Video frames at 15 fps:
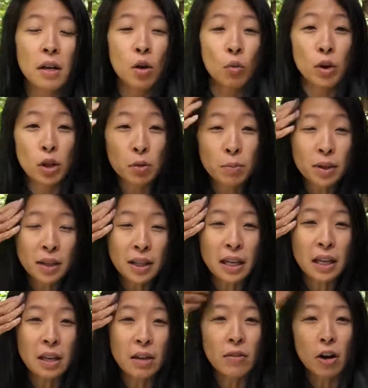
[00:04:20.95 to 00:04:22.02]
what you
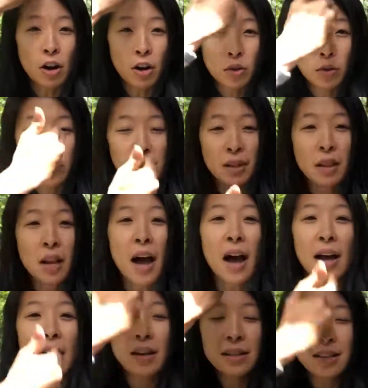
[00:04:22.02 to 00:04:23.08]
believe, are those
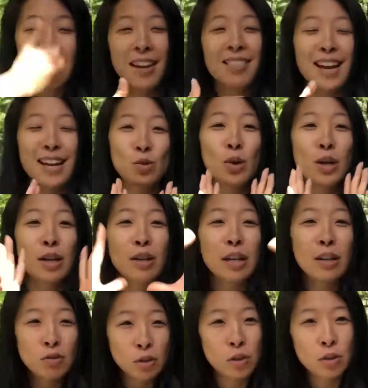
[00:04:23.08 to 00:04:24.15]
aligned, and that's what
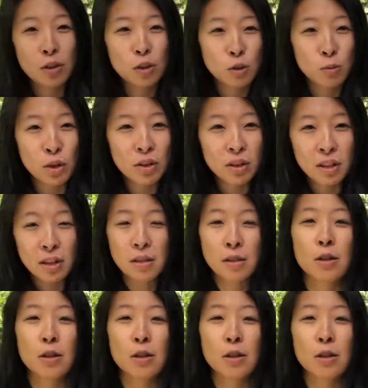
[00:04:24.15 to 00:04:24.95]
gives your experience.